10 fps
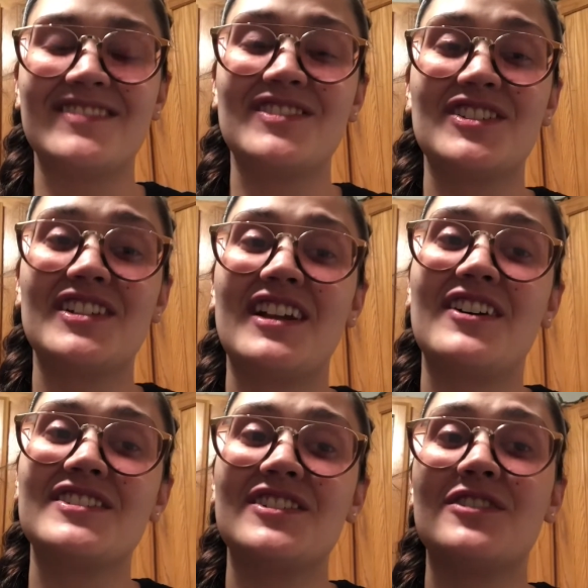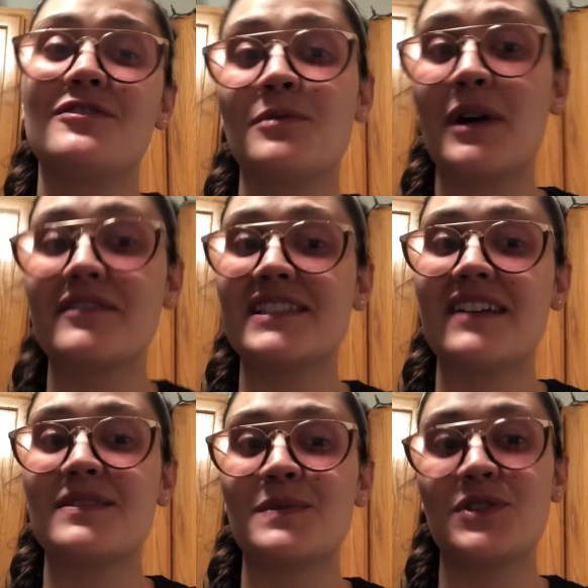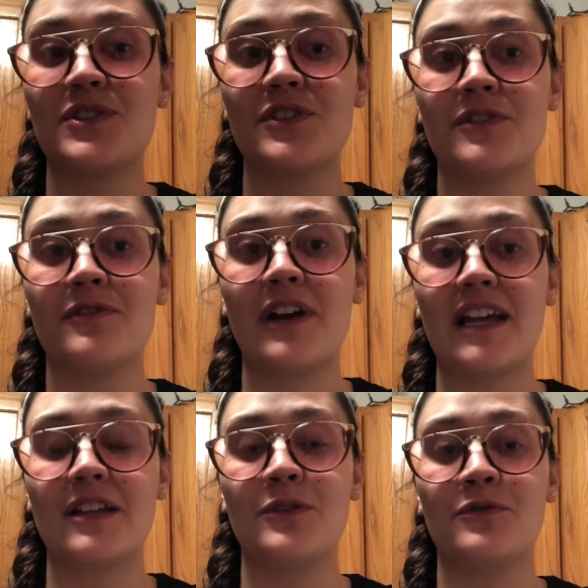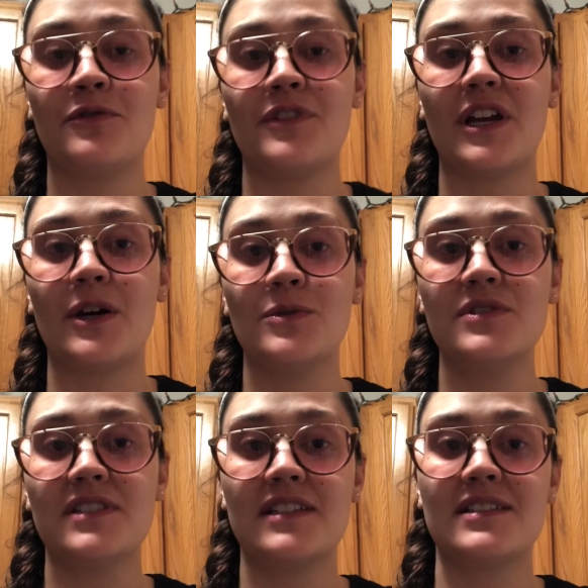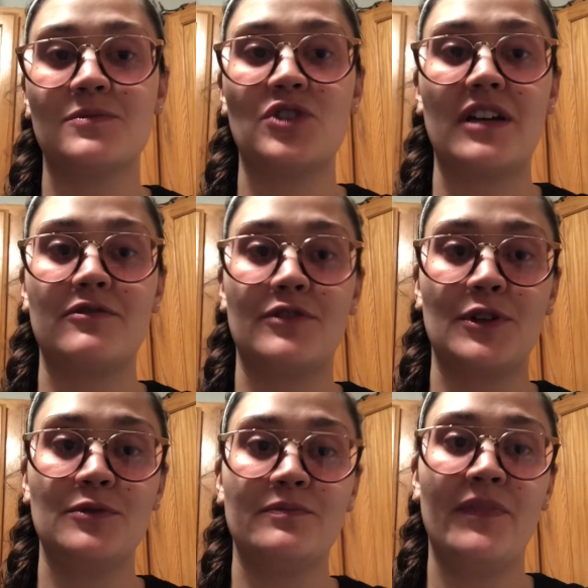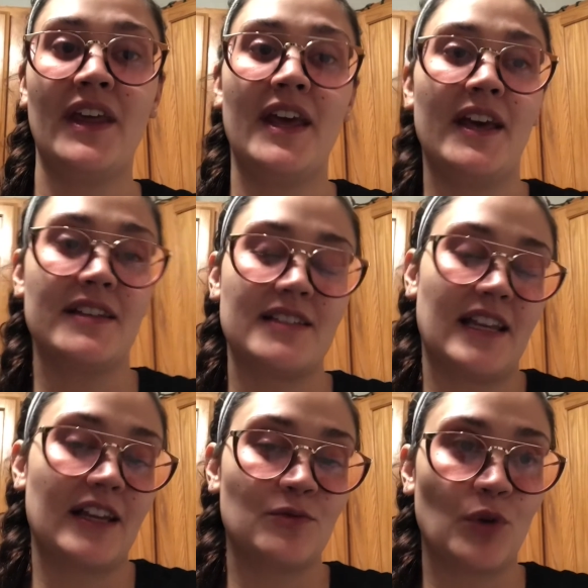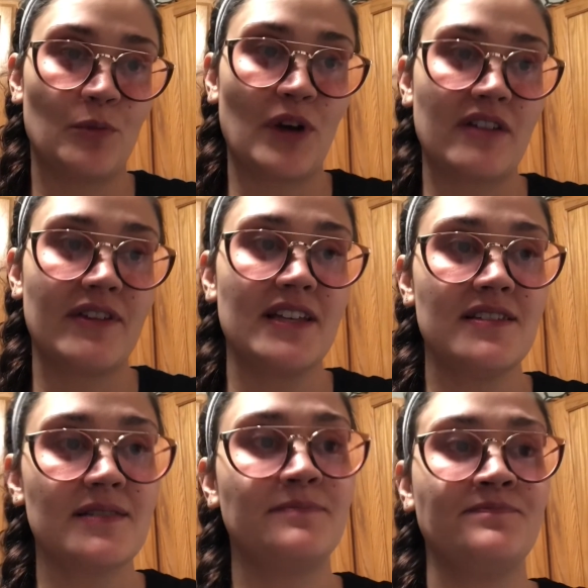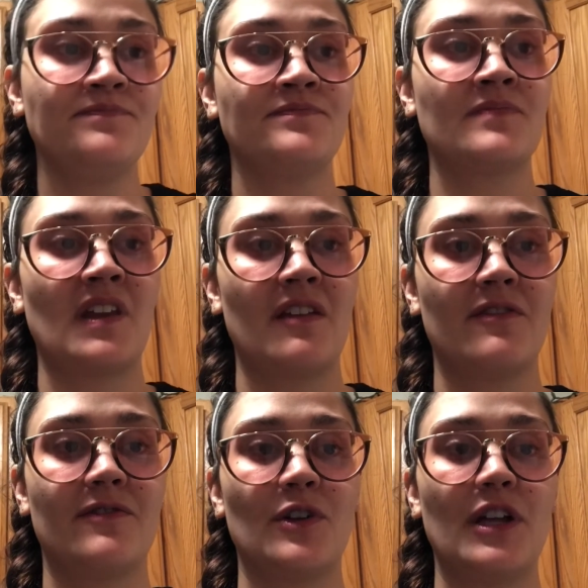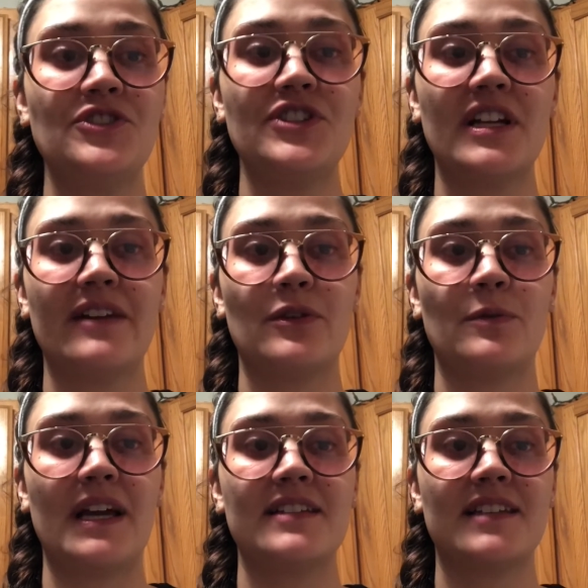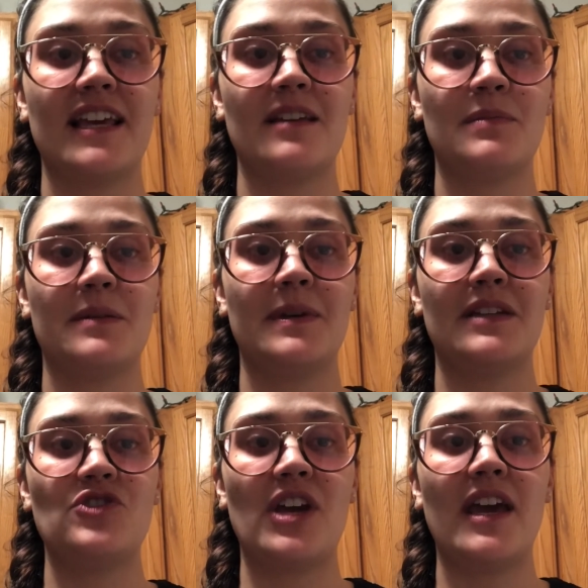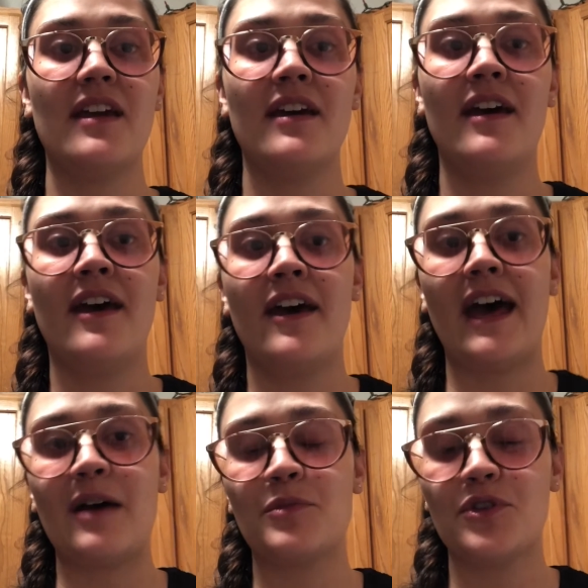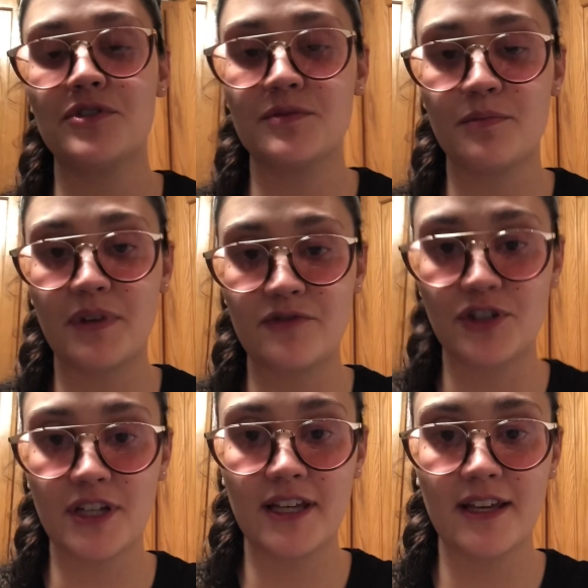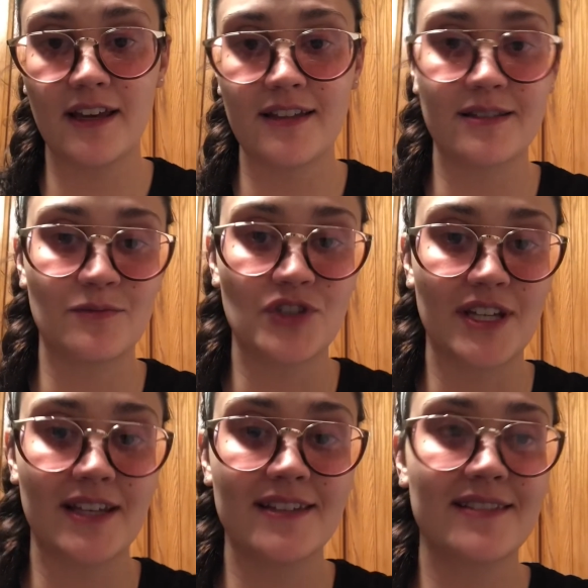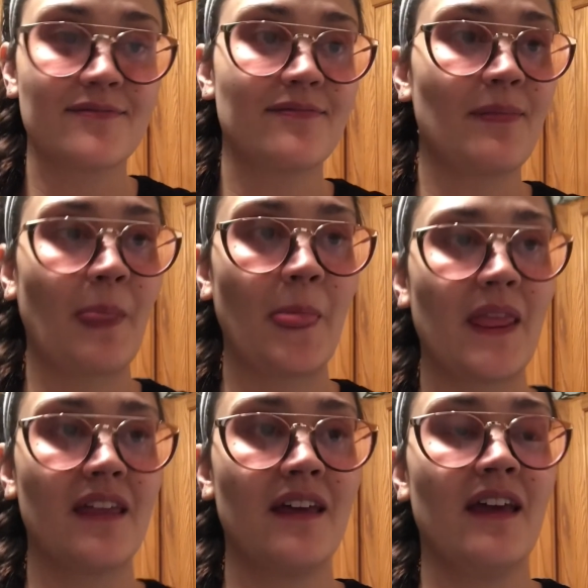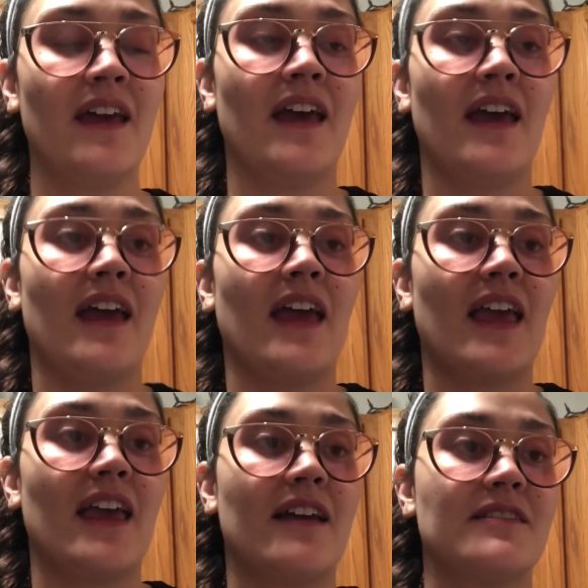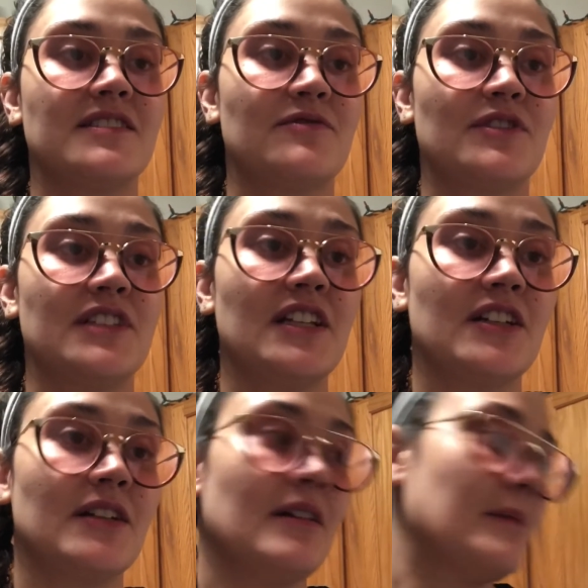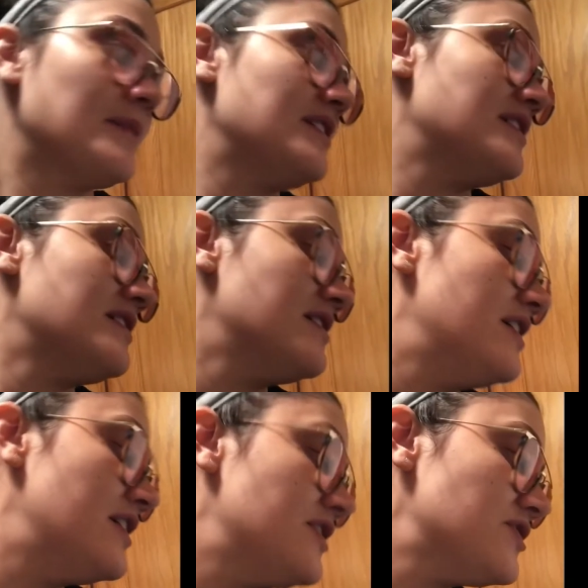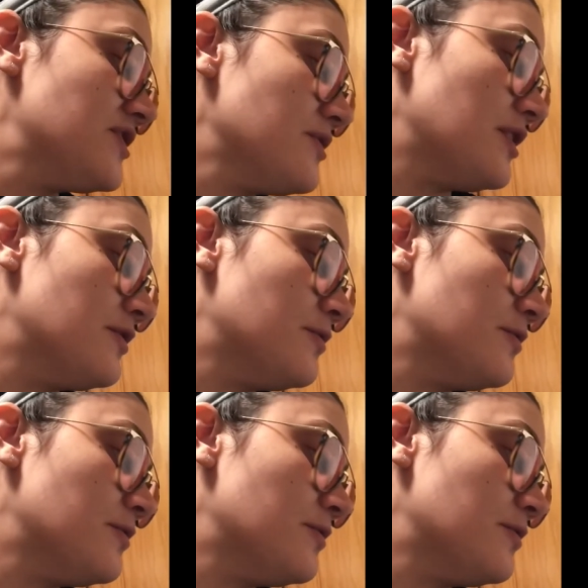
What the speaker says: You could also for breakfast have some certified gluten-free oats and some dried fruit. It's a nice warm breakfast. For lunch, you could have a rice cake, PB&J, apples, beef jerky, and some cheese. And for dinner, I'm gonna show you,